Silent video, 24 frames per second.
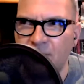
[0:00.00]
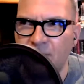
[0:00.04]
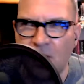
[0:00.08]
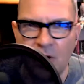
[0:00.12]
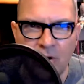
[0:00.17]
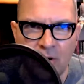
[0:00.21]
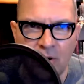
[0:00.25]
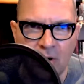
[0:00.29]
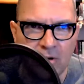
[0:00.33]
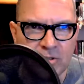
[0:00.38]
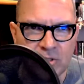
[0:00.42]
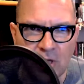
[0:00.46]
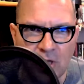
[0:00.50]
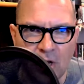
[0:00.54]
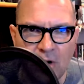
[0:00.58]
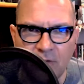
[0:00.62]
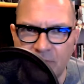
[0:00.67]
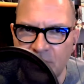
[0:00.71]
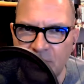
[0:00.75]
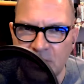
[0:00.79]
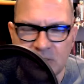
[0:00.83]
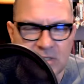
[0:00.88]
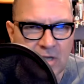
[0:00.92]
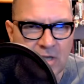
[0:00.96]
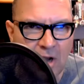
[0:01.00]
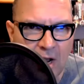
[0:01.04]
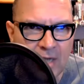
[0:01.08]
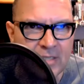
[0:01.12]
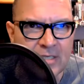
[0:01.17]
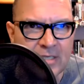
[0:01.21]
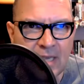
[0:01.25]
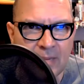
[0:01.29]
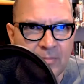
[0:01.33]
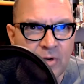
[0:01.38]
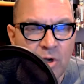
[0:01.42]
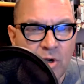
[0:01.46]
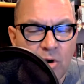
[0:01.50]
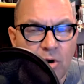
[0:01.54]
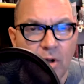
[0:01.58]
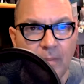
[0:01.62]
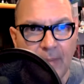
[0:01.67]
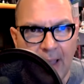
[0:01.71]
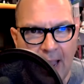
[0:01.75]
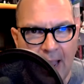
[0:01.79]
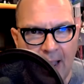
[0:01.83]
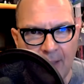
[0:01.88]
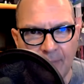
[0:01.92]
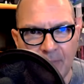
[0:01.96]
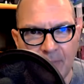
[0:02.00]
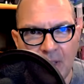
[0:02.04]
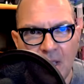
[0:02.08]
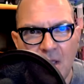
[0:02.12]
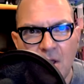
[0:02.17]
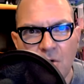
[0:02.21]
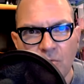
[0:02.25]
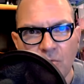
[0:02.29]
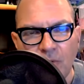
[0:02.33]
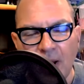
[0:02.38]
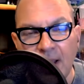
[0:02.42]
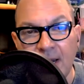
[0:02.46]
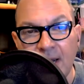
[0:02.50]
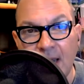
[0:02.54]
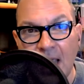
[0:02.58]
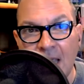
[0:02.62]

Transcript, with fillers: logos all over this goddamn Google map, right? right.